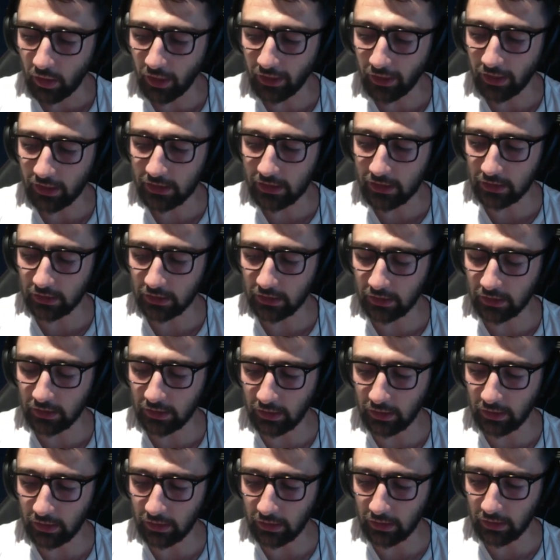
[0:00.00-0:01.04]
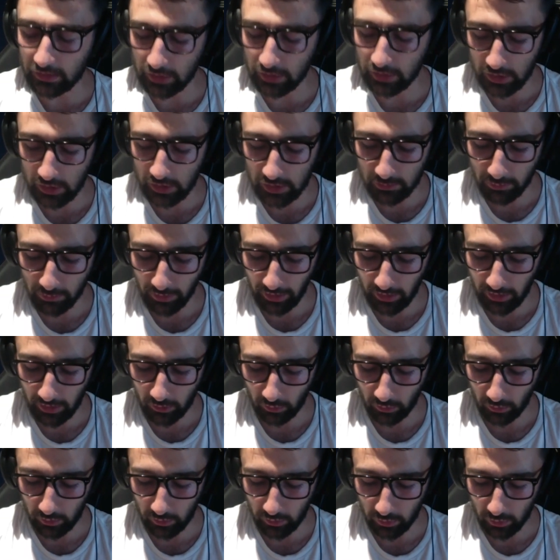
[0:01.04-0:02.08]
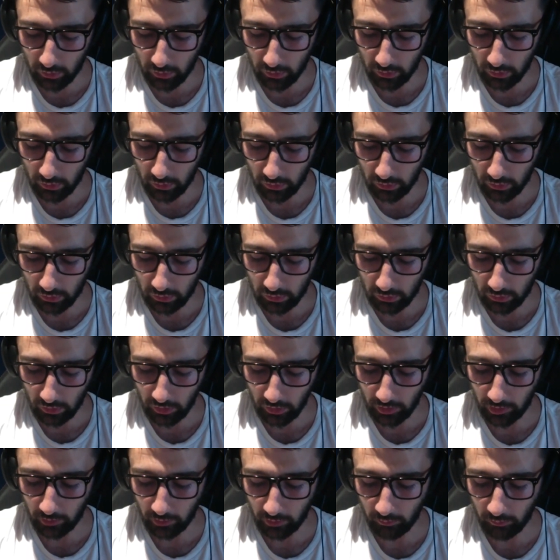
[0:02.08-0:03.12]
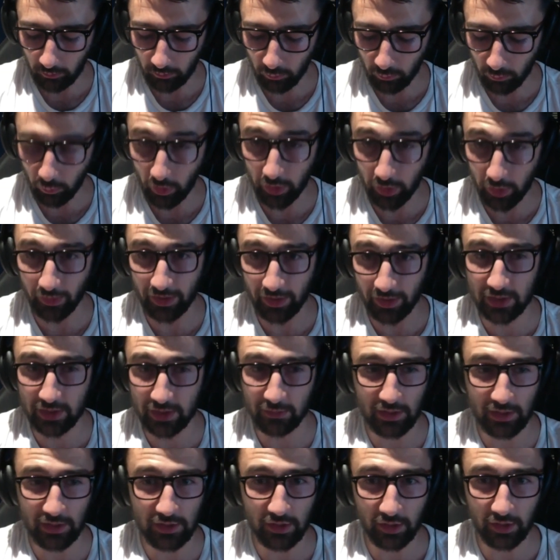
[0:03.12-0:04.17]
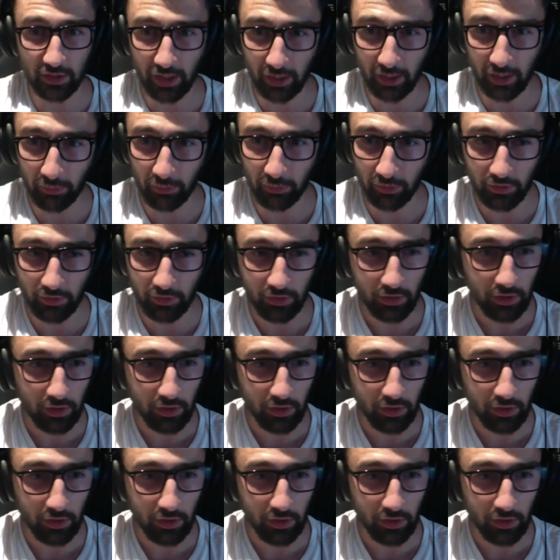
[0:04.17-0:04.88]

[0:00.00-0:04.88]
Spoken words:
I guess it's going to depend on your what you estimate is going to happen.